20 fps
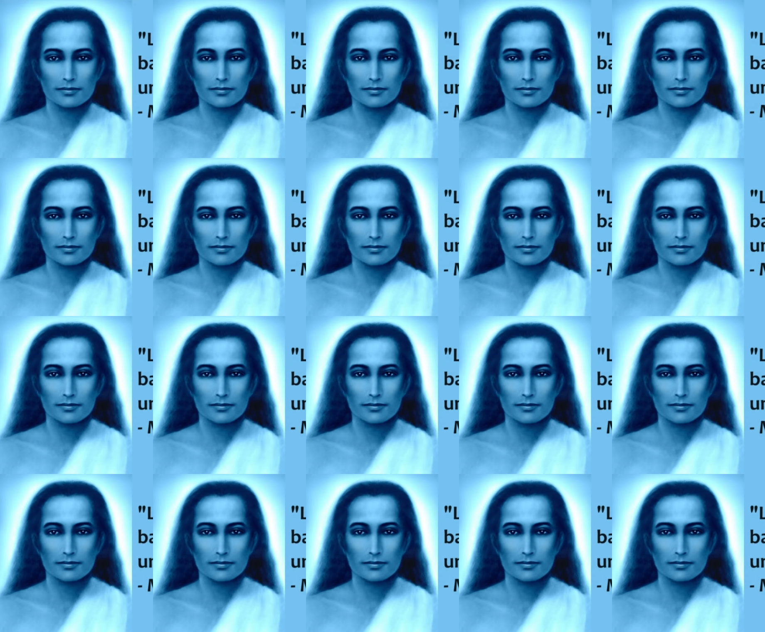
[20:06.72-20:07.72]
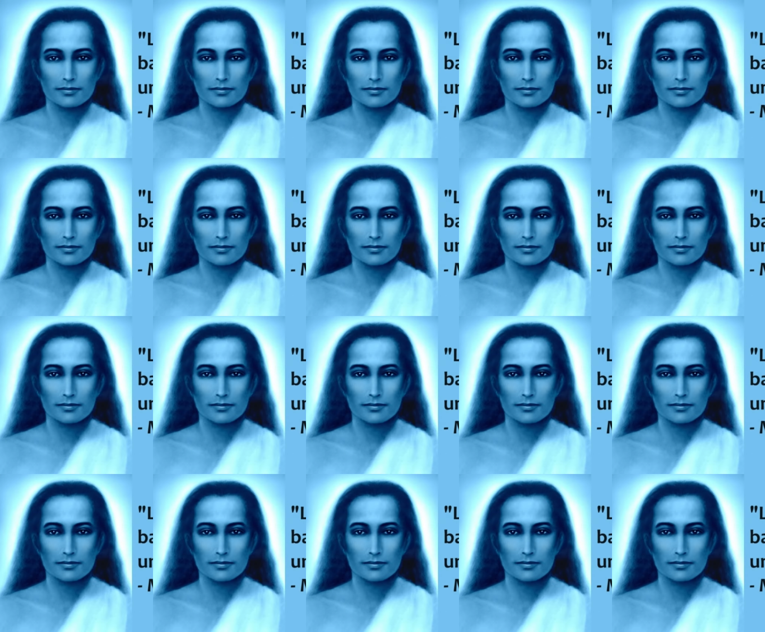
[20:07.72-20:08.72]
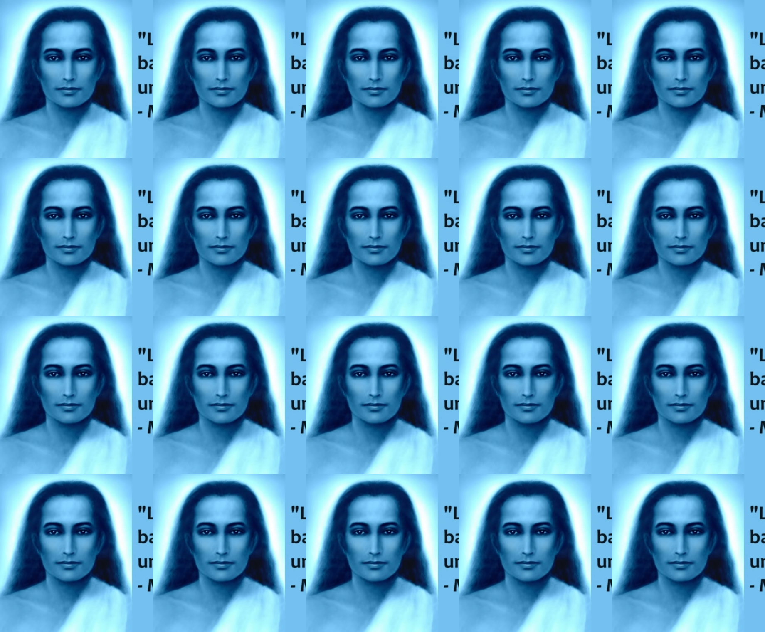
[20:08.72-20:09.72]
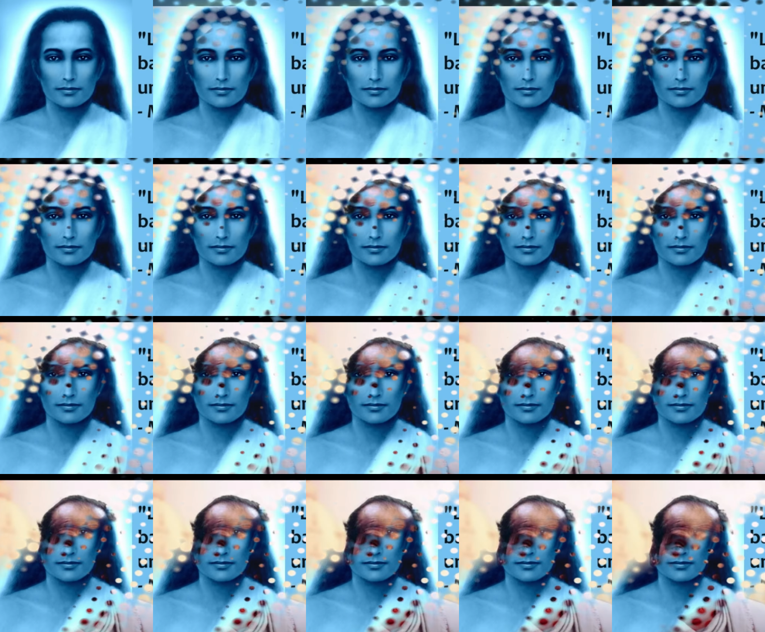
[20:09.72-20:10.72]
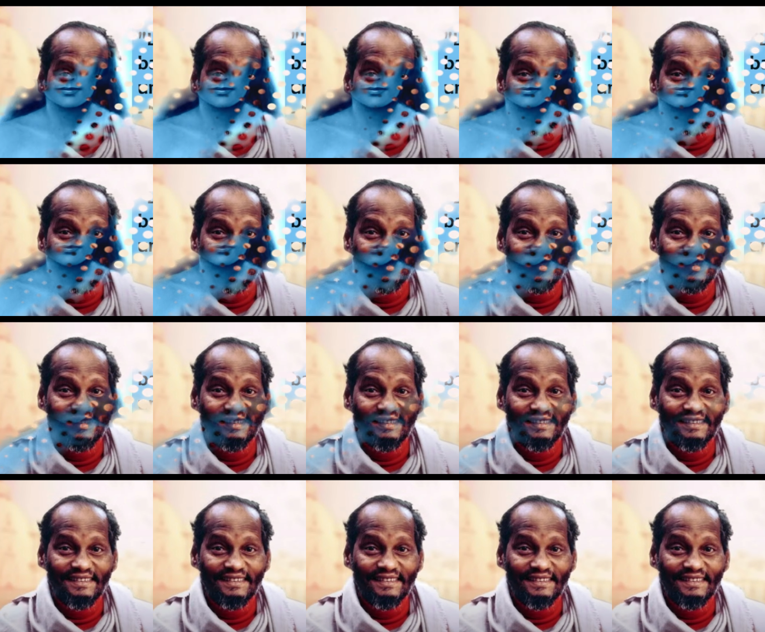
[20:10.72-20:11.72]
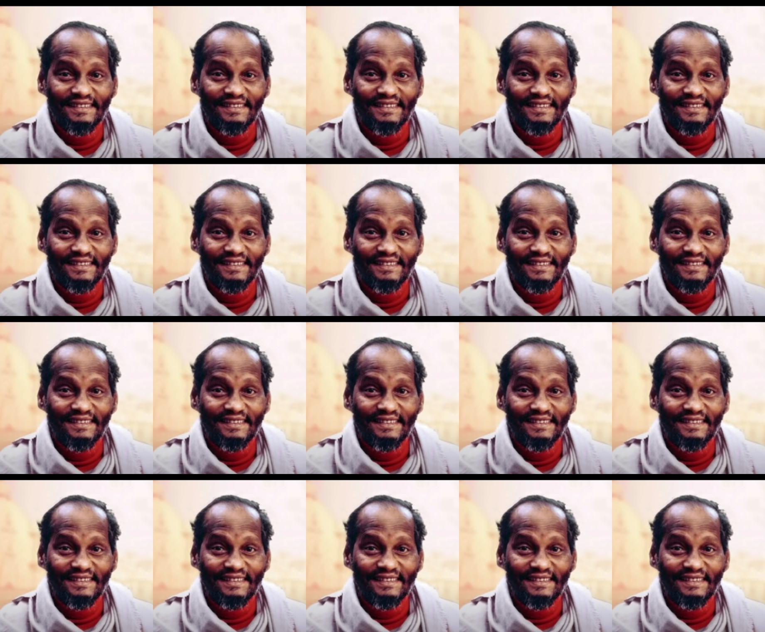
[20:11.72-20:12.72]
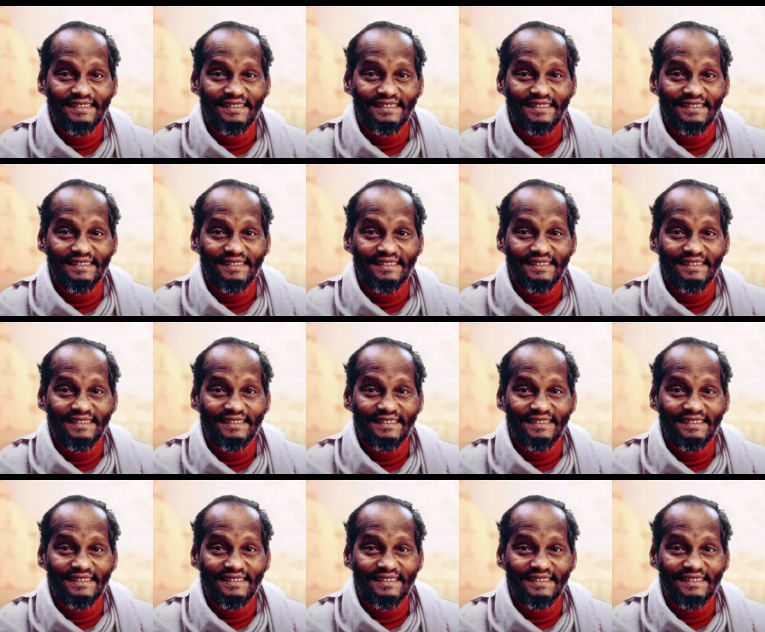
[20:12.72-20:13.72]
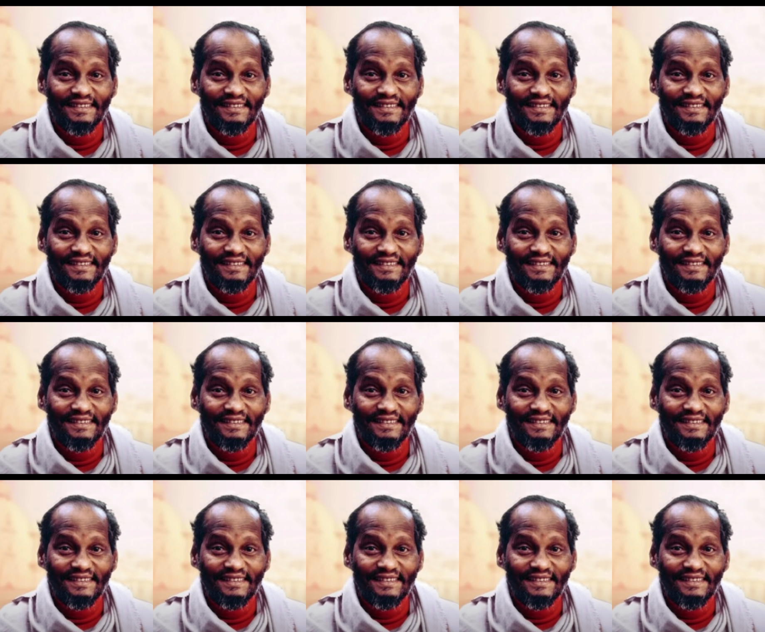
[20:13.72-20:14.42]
No one is speaking in this clip.